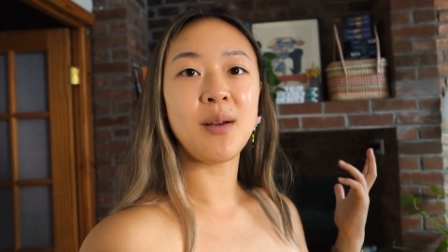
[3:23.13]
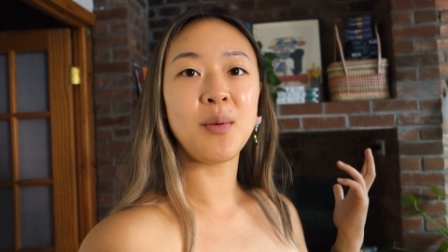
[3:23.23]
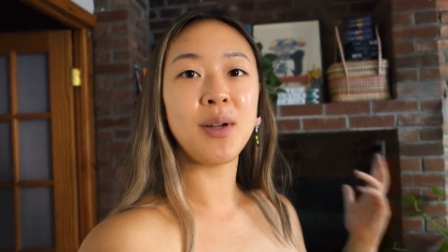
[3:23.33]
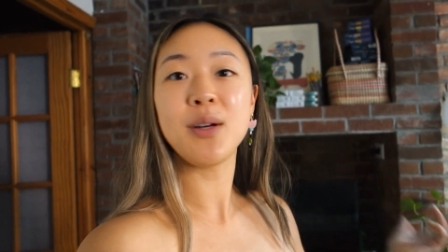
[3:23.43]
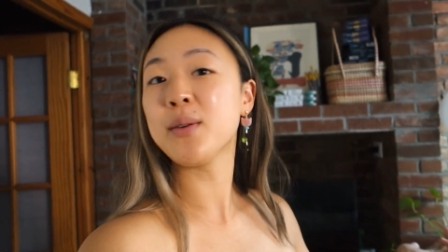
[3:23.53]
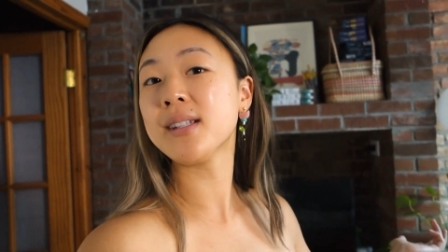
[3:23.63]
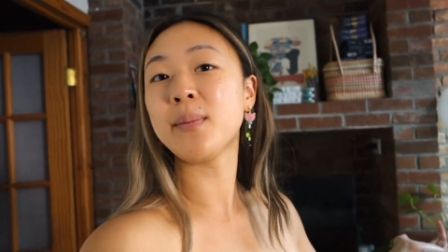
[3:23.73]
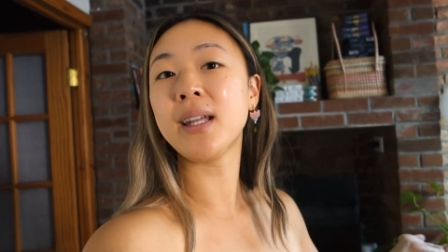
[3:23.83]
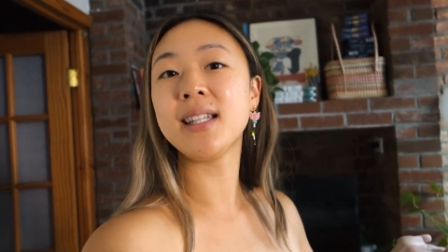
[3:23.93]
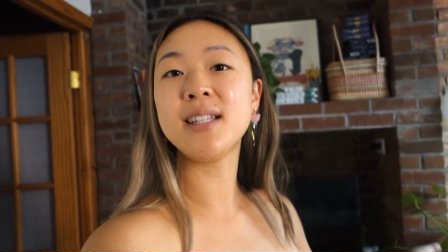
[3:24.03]
we are doing
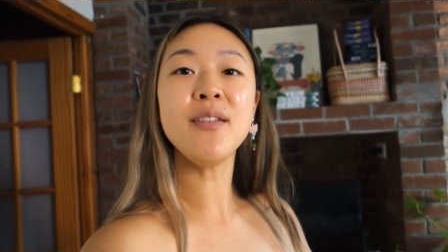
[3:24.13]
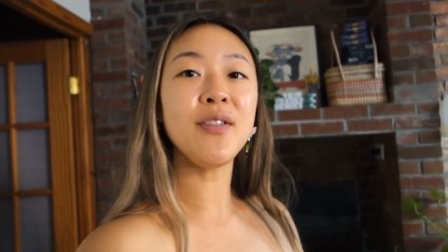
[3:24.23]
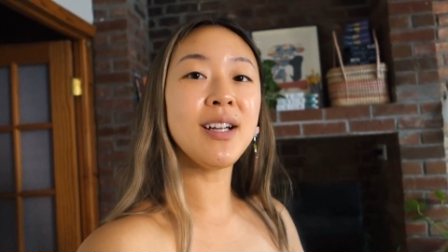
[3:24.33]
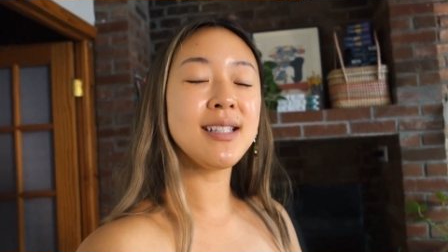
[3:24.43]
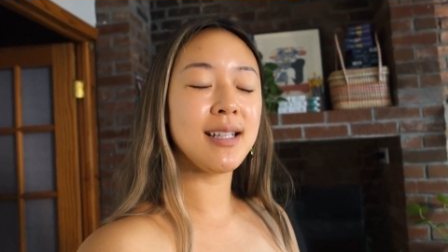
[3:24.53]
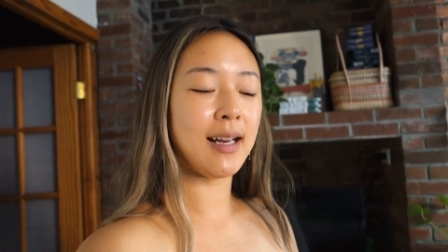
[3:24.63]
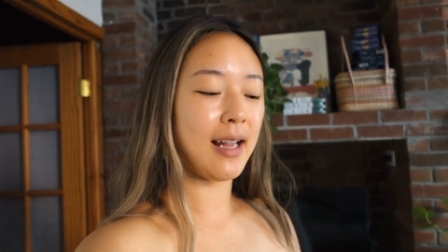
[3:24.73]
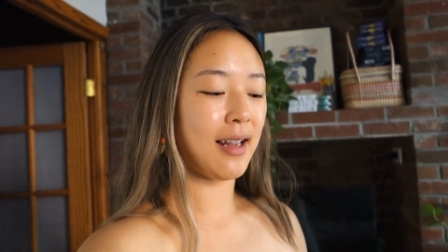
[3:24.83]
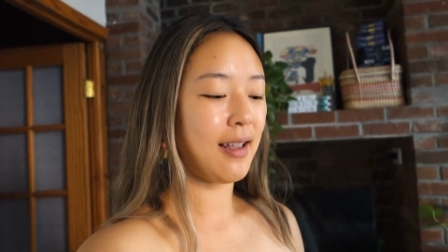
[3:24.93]
something different today.